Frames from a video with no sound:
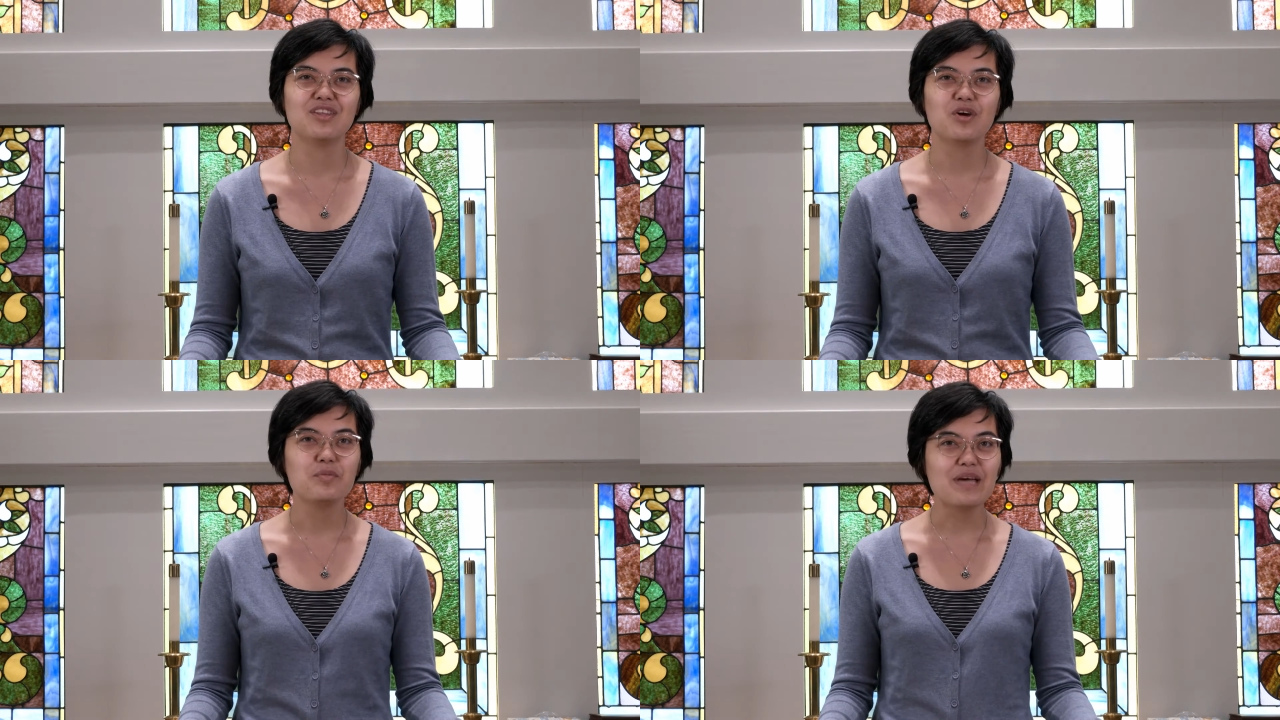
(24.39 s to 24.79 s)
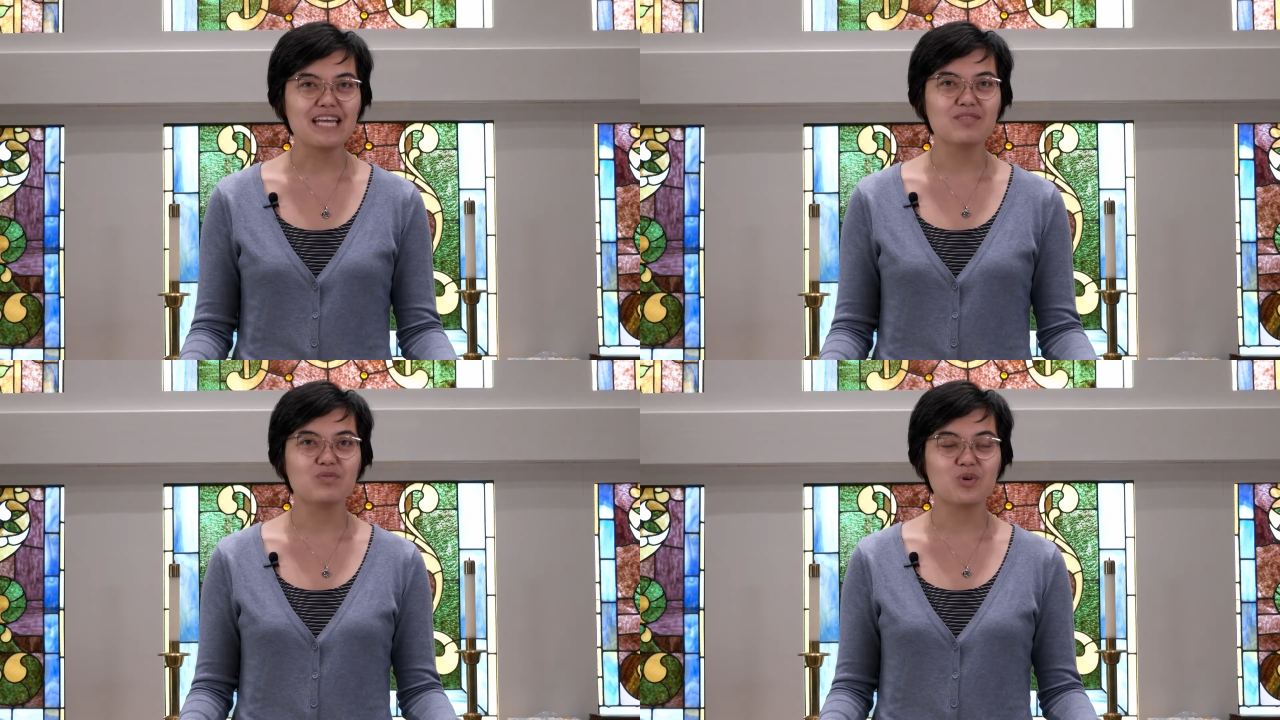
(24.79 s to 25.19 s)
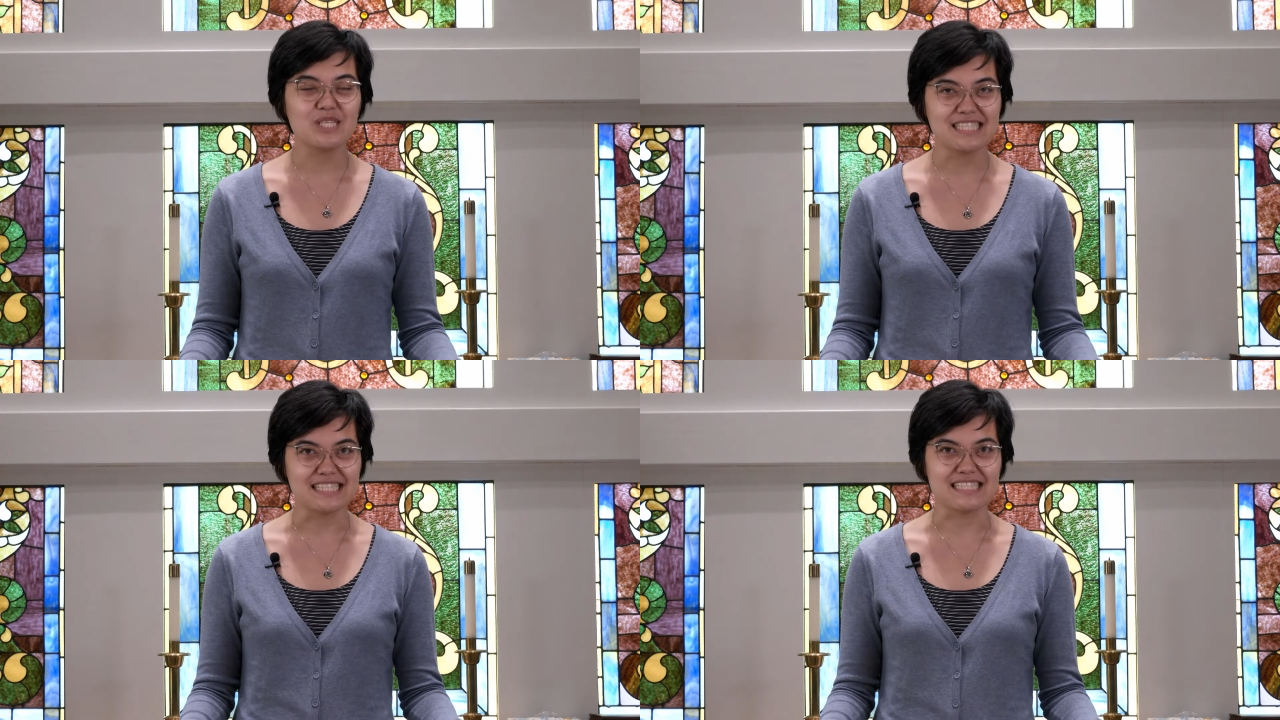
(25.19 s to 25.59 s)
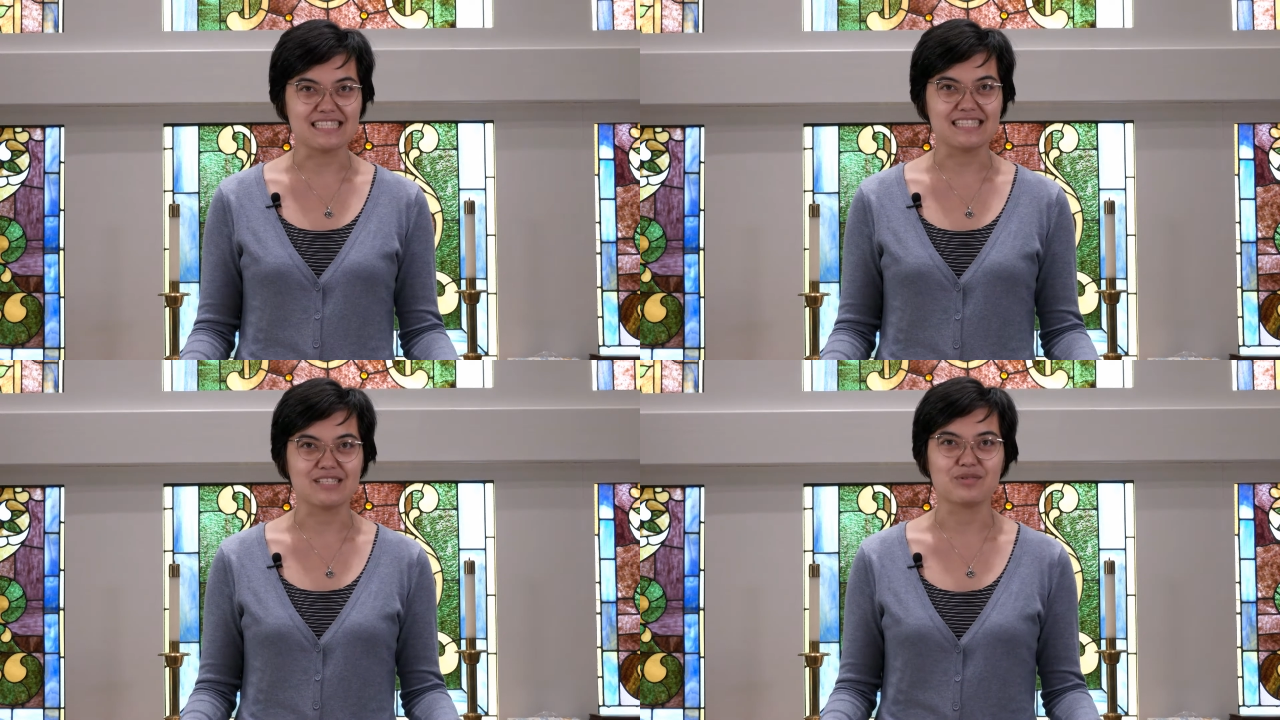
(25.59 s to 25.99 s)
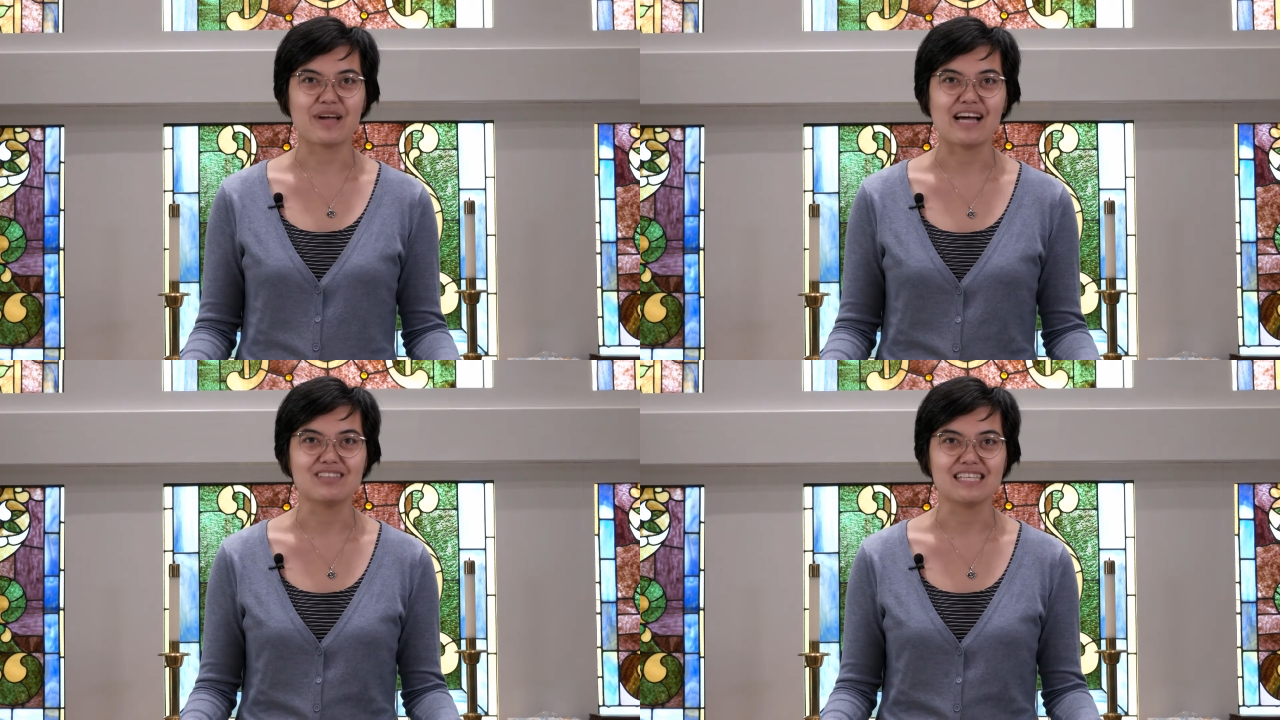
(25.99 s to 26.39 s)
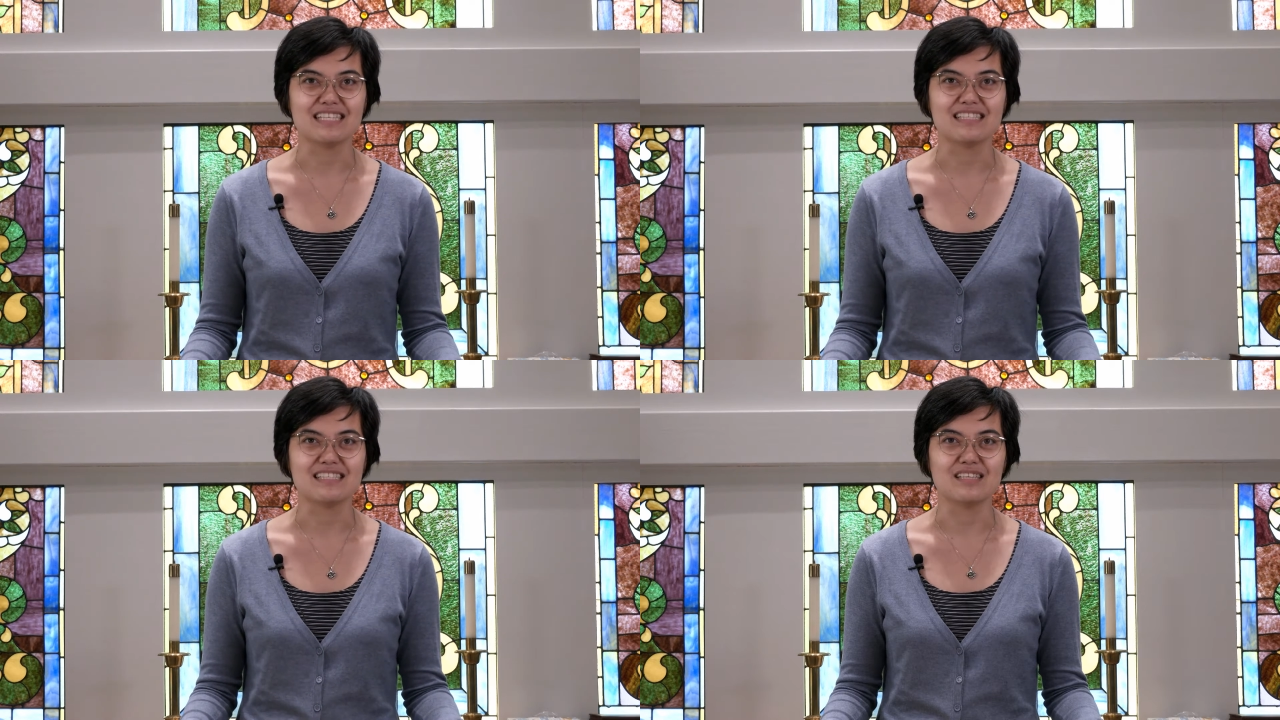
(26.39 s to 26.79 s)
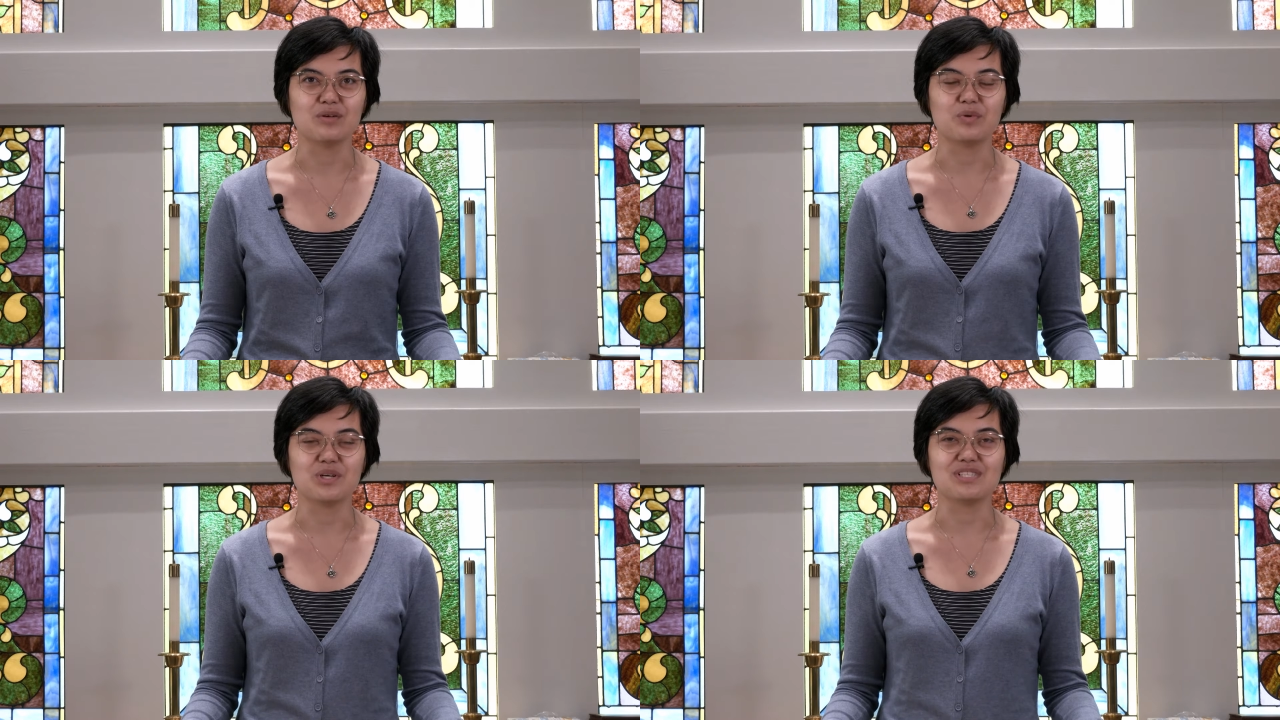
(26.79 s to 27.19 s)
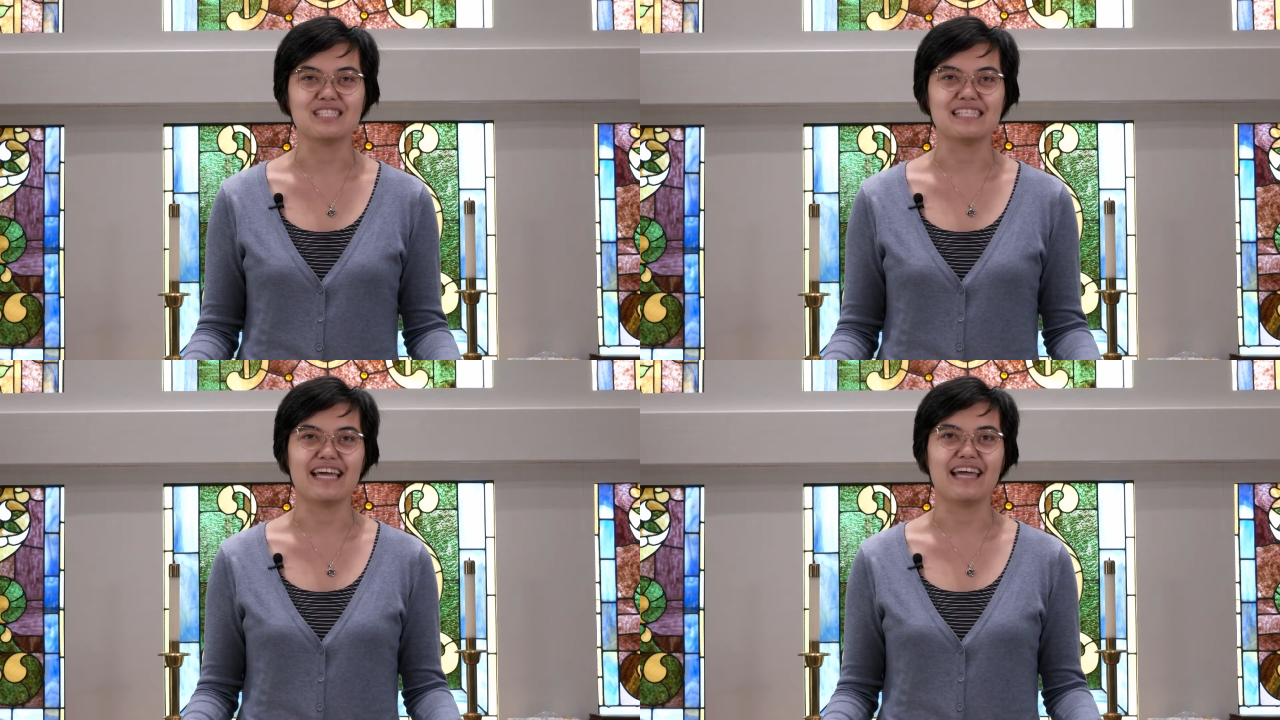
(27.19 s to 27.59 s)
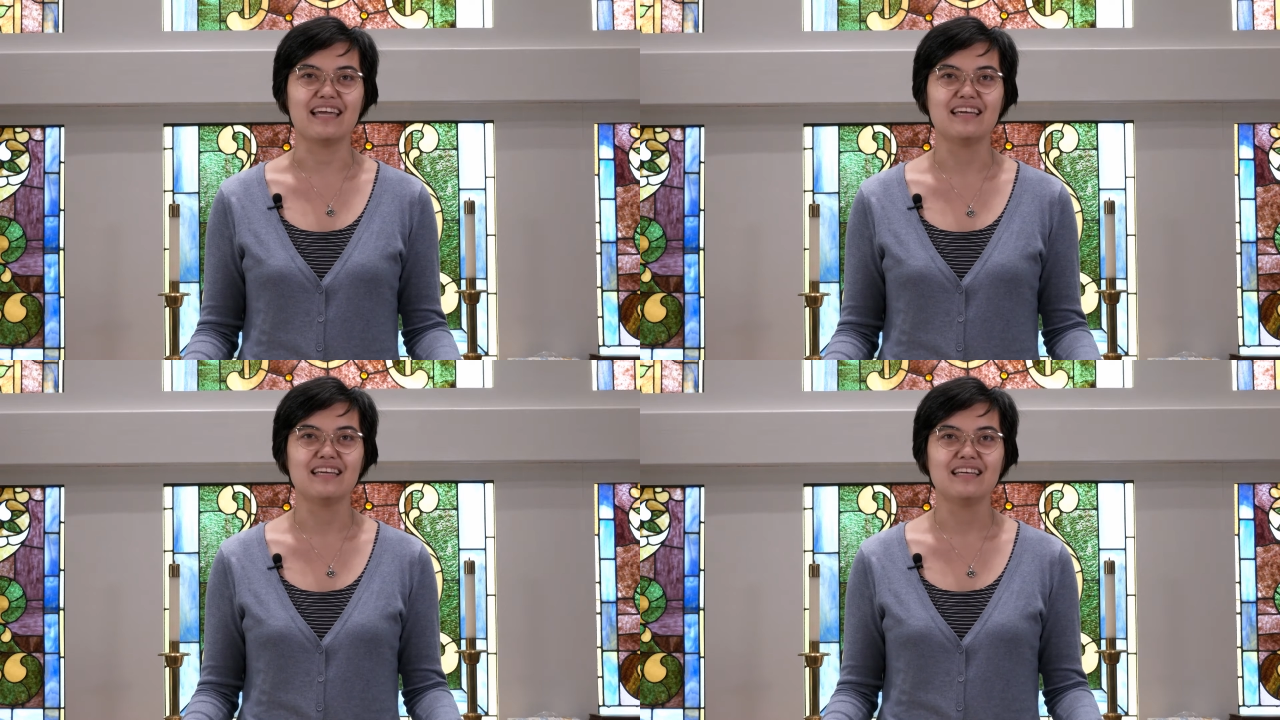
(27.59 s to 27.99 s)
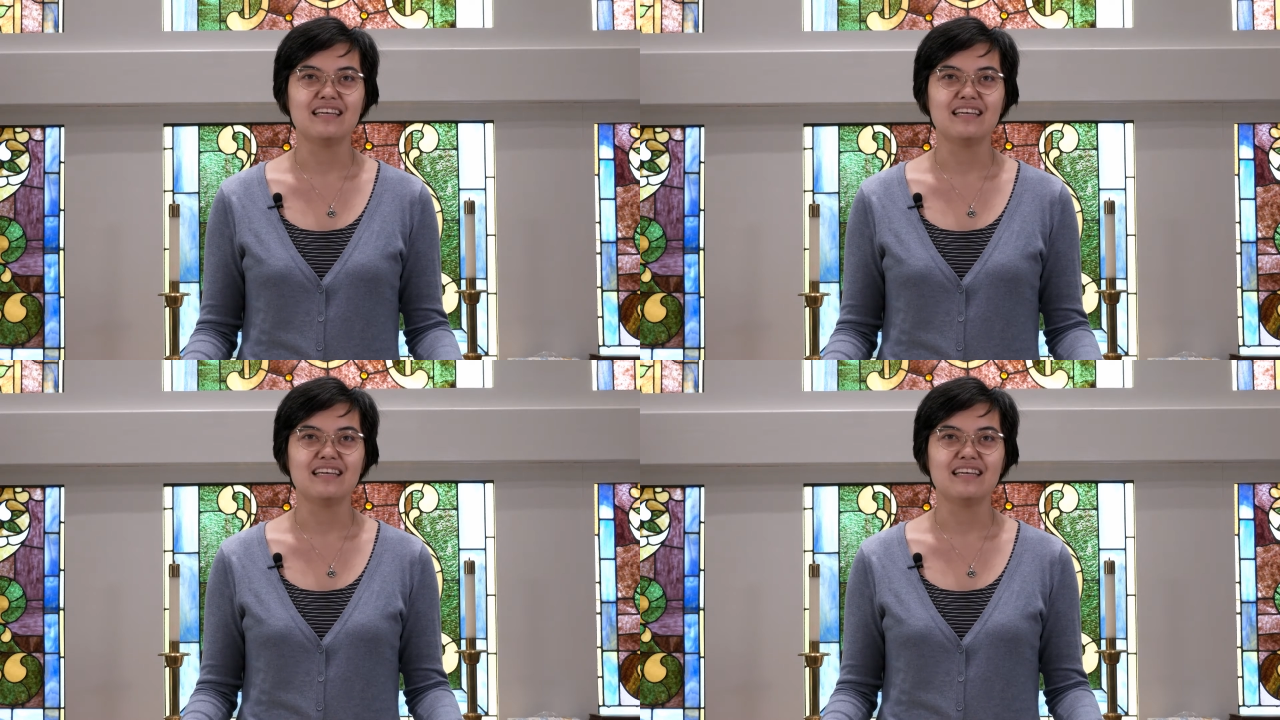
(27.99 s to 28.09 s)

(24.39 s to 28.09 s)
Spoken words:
There are many voices around us in the world today.